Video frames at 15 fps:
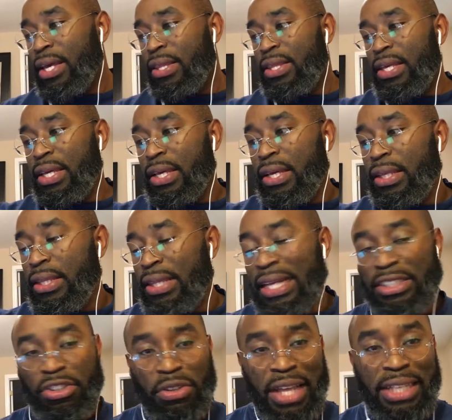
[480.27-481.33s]

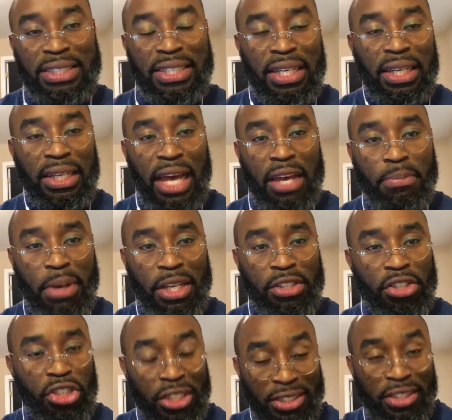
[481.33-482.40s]
that's the enlightenment, is
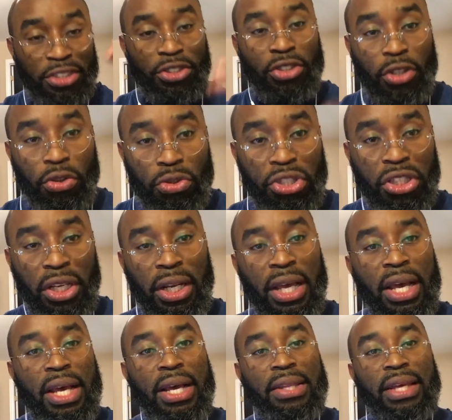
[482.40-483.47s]
just the solution.
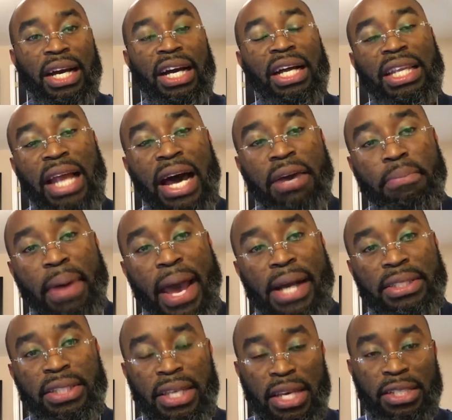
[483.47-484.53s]
The
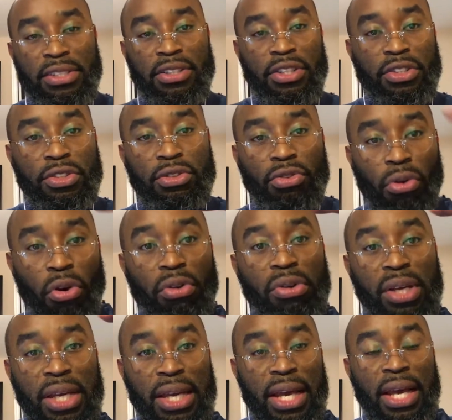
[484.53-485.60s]
climax is the
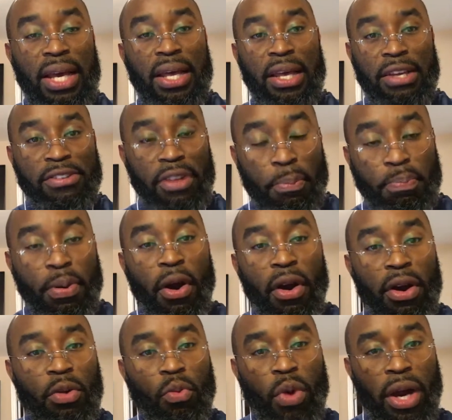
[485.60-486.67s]
story, is the
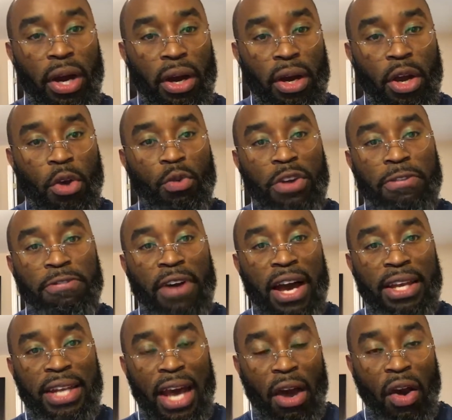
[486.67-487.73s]
part where we
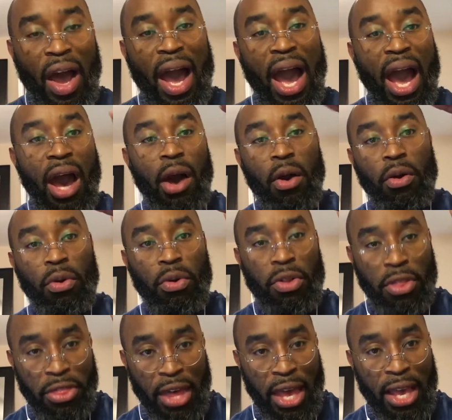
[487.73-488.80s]
find out how
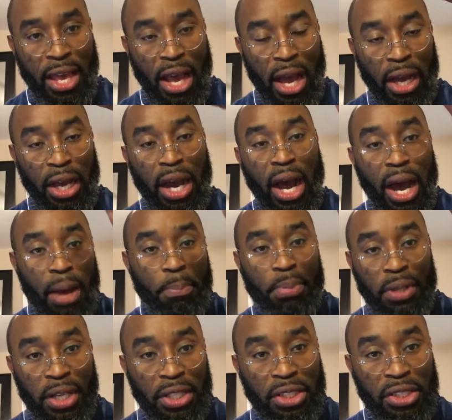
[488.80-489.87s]
they
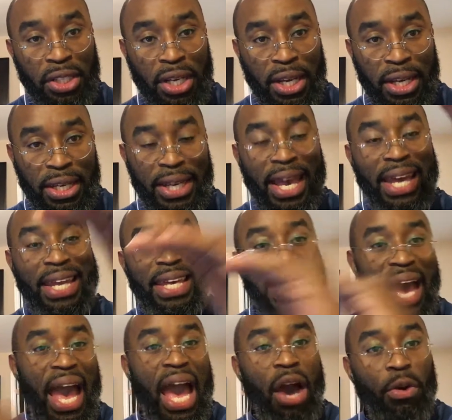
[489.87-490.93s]
accomplish getting
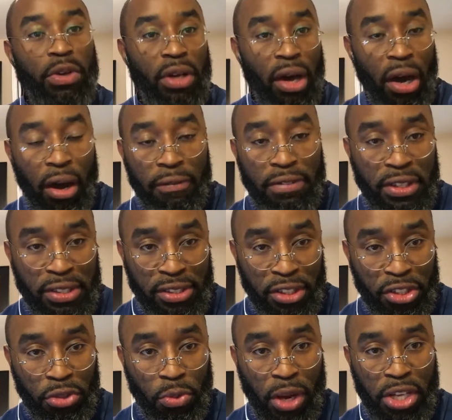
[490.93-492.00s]
out of the
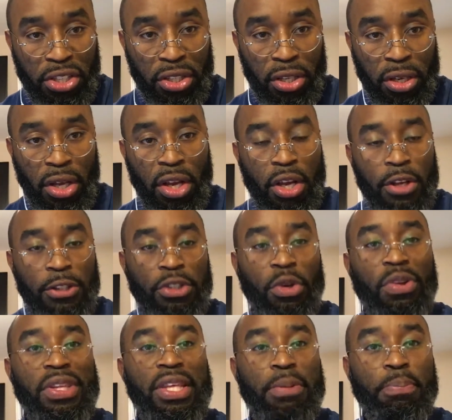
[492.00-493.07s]
situation.
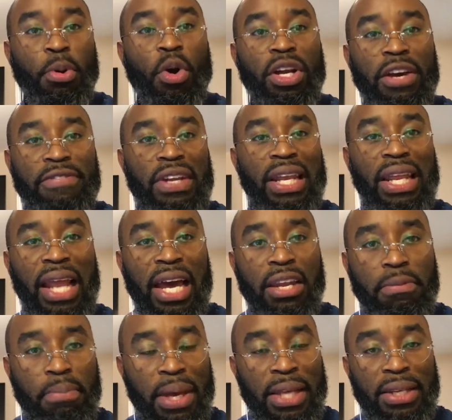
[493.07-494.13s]
So the point of
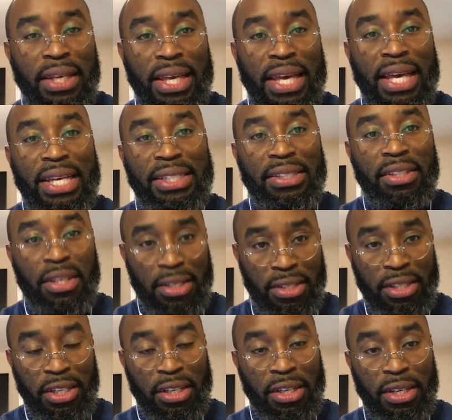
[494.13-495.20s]
enlightenment is
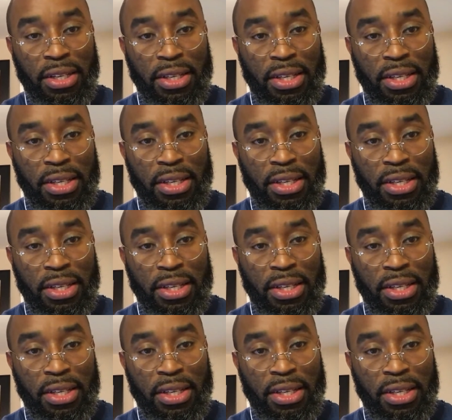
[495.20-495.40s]
the